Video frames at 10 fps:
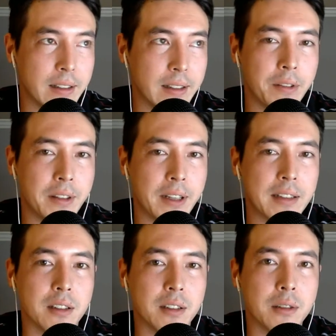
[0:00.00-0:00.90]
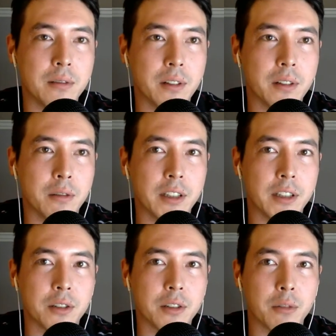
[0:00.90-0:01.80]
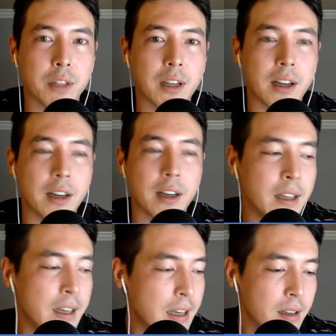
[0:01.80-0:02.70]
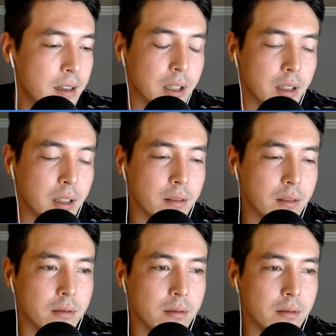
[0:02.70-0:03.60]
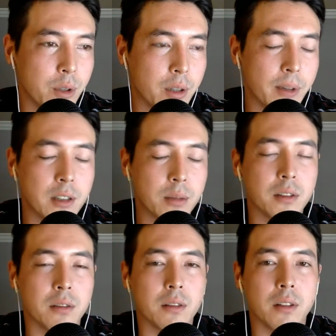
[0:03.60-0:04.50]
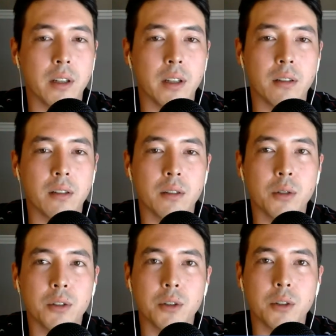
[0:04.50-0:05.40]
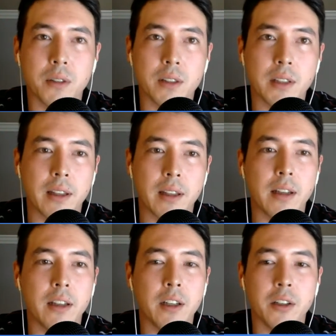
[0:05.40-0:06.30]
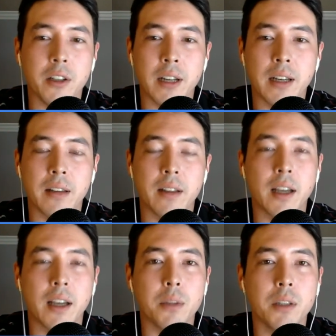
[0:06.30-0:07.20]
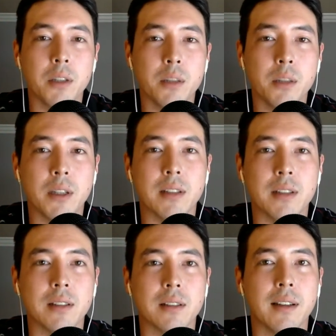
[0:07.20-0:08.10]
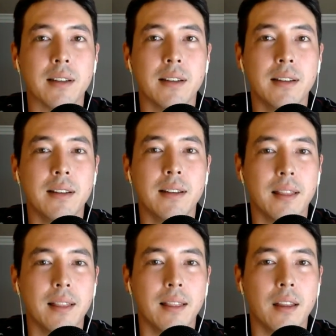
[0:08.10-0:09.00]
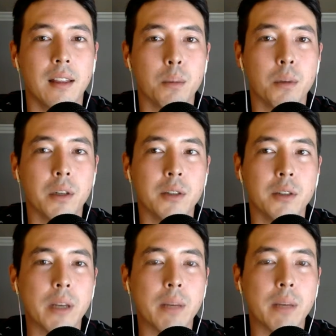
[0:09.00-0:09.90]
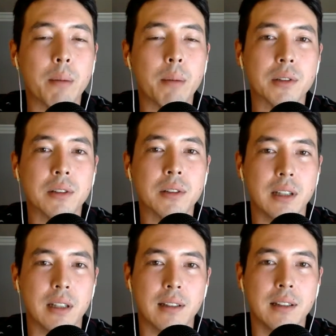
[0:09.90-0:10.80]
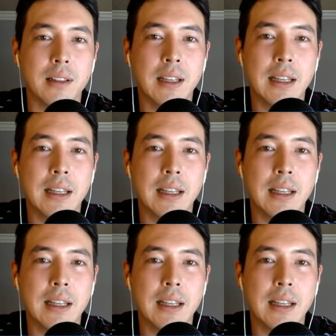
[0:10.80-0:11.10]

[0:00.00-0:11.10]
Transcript: Even that's the ratio is like really high. But with the masterminds and coaching groups and things like that, you're not getting the accountability because it's like they're putting too many members in.